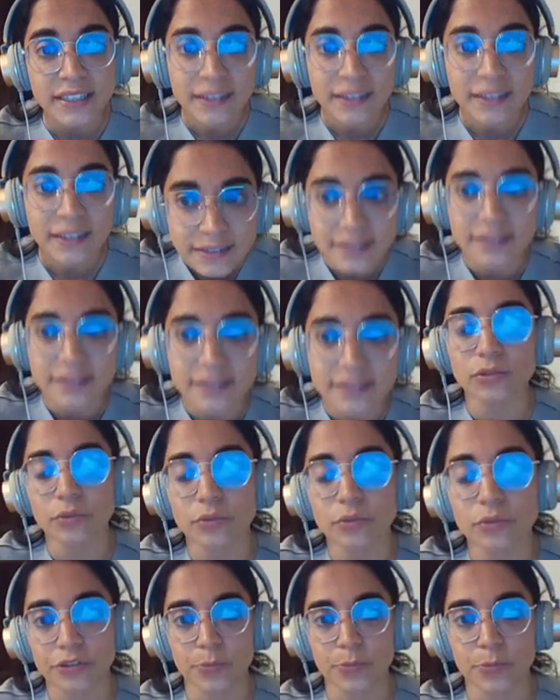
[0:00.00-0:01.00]
is
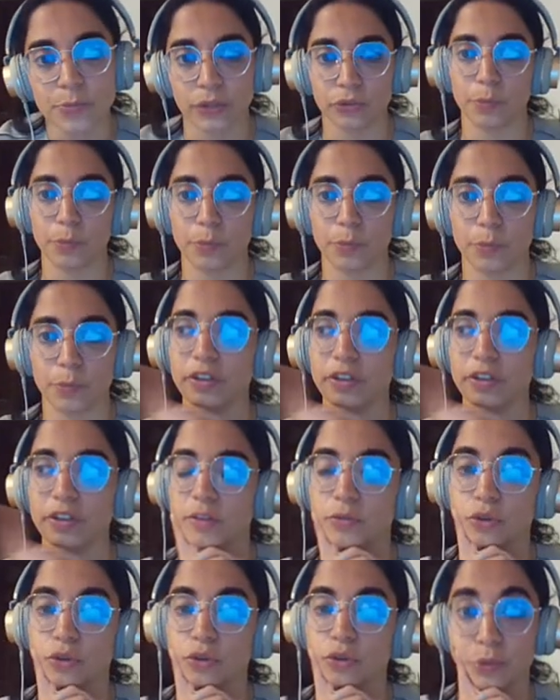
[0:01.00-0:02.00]
constant with respect
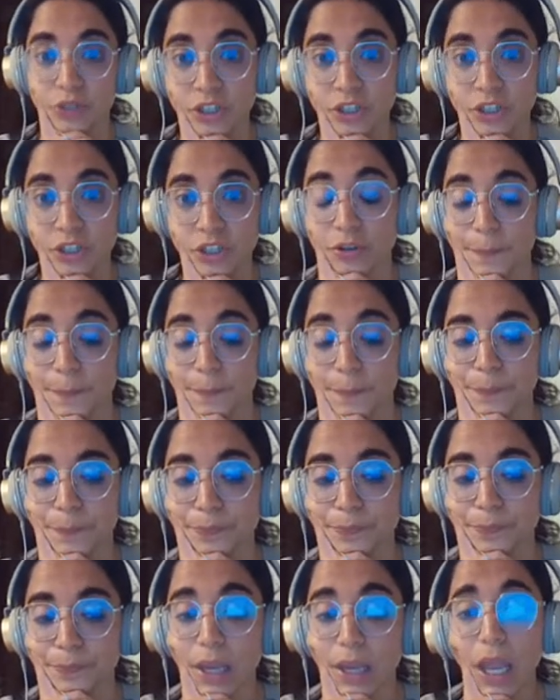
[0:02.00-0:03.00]
to position.
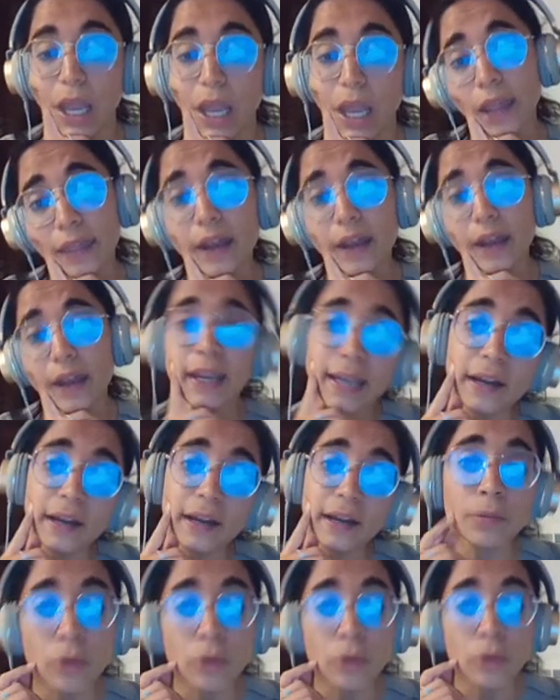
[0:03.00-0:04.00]
And then I
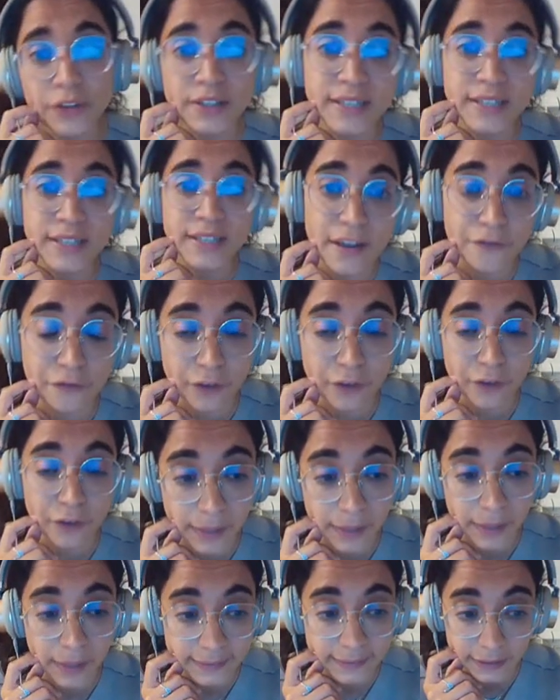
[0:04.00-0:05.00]
can remove this f
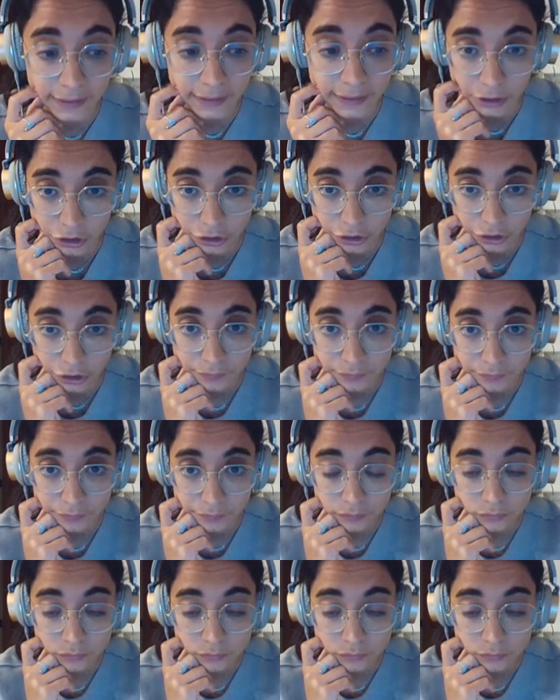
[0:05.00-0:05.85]
from the integration.